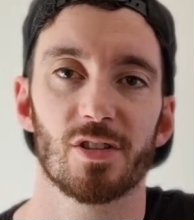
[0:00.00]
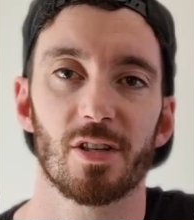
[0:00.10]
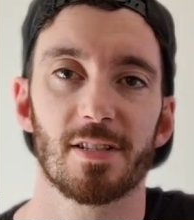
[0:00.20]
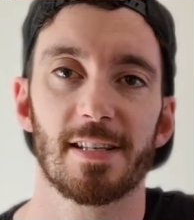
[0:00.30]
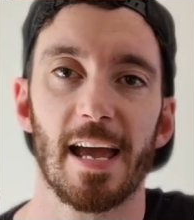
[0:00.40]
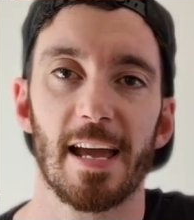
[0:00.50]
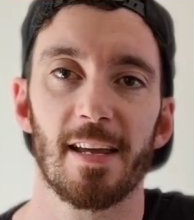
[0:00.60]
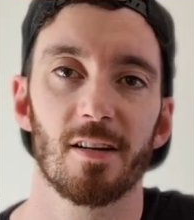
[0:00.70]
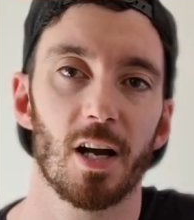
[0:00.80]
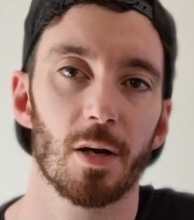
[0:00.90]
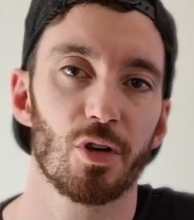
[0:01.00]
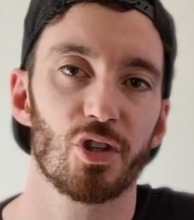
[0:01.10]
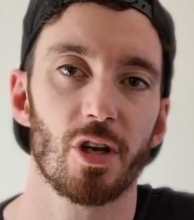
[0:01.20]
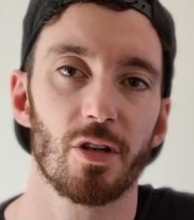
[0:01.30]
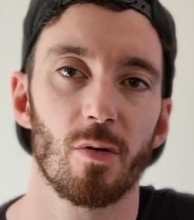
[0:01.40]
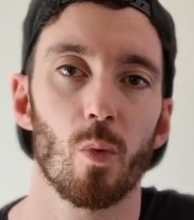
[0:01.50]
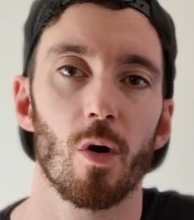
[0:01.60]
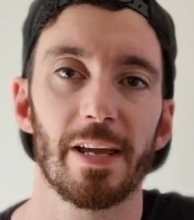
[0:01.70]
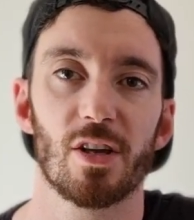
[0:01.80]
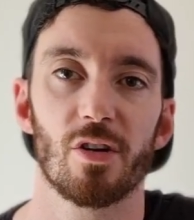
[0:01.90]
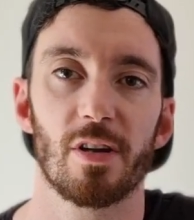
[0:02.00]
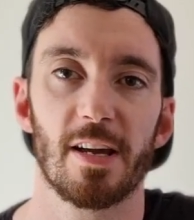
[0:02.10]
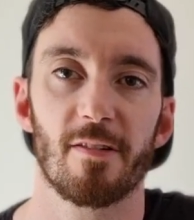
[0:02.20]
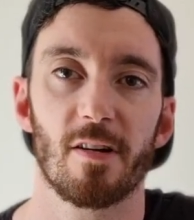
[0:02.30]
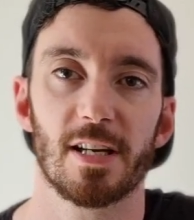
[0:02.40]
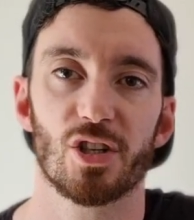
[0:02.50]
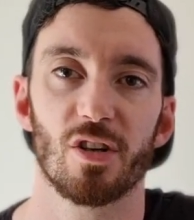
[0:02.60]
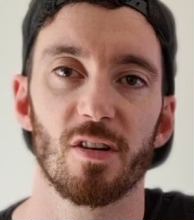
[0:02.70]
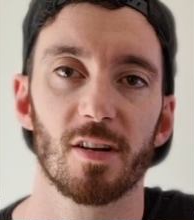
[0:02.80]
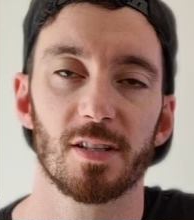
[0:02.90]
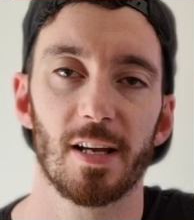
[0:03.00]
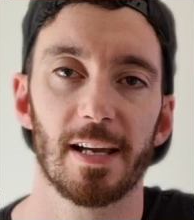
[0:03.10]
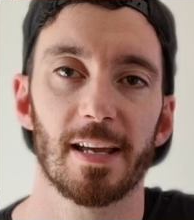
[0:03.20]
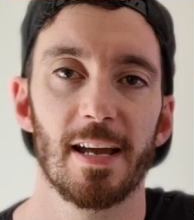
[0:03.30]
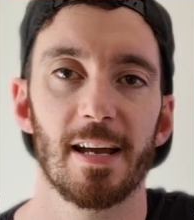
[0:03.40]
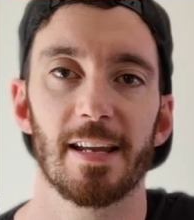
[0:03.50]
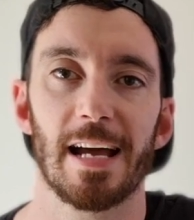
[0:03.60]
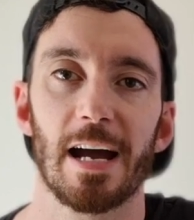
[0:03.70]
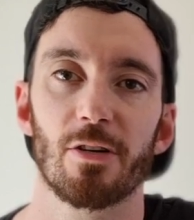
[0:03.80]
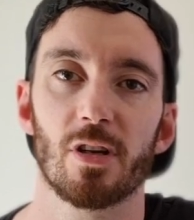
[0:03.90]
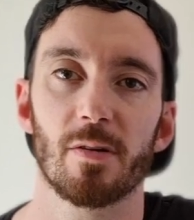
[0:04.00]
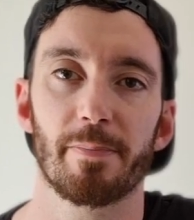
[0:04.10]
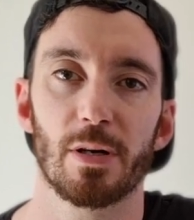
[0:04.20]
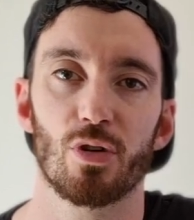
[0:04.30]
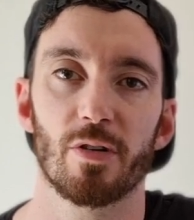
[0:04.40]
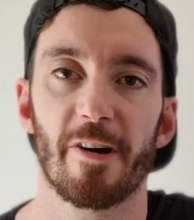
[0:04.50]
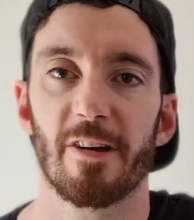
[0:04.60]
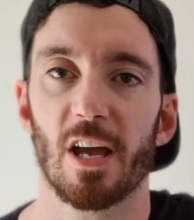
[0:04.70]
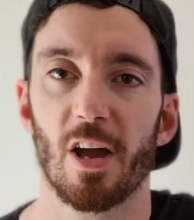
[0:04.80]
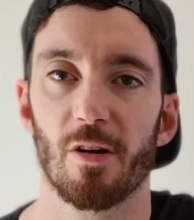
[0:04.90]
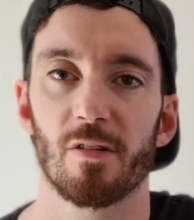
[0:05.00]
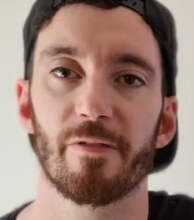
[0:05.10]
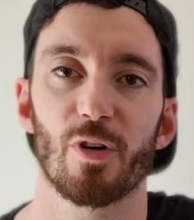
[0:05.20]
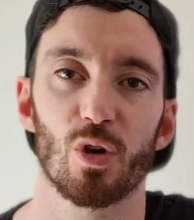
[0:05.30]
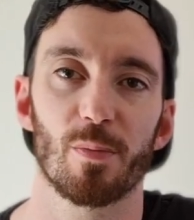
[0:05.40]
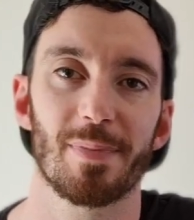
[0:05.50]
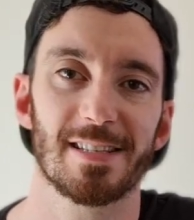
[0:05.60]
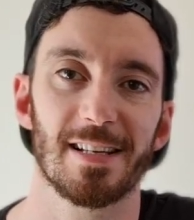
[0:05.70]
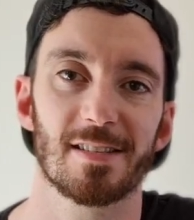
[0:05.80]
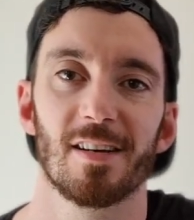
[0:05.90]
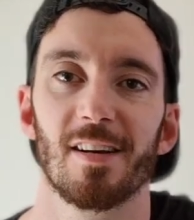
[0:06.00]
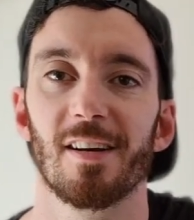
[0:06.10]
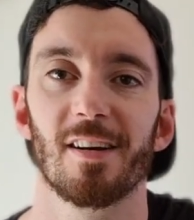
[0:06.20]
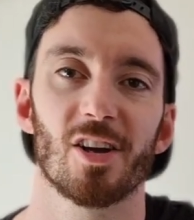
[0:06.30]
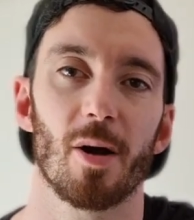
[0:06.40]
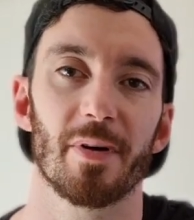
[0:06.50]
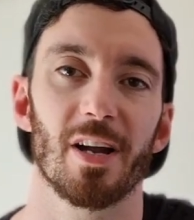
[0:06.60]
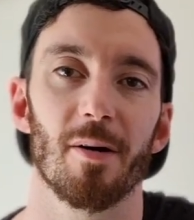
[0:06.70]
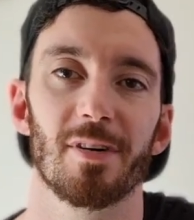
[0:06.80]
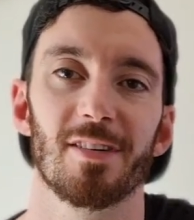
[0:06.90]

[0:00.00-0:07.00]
So today I'm going to show you what a good hero section looks like and how you can build your very own for your business. Coming up.